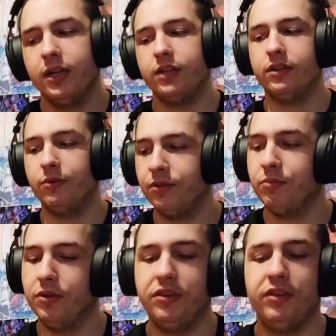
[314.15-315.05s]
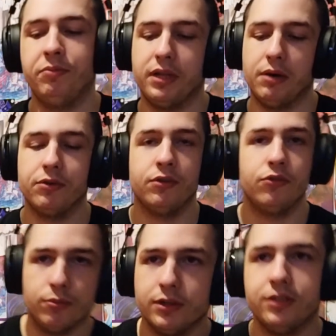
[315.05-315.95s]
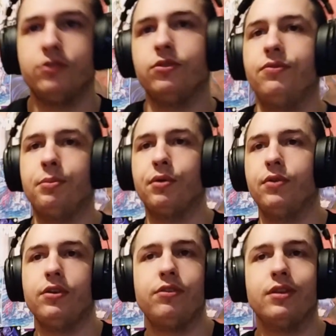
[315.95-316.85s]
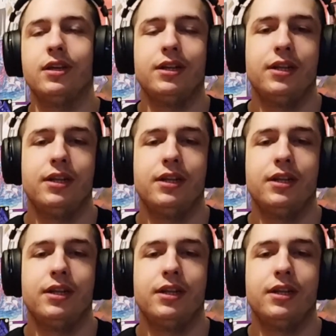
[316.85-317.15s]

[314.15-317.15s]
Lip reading: I thought it was impressive, but I wasn't too much into the female voice.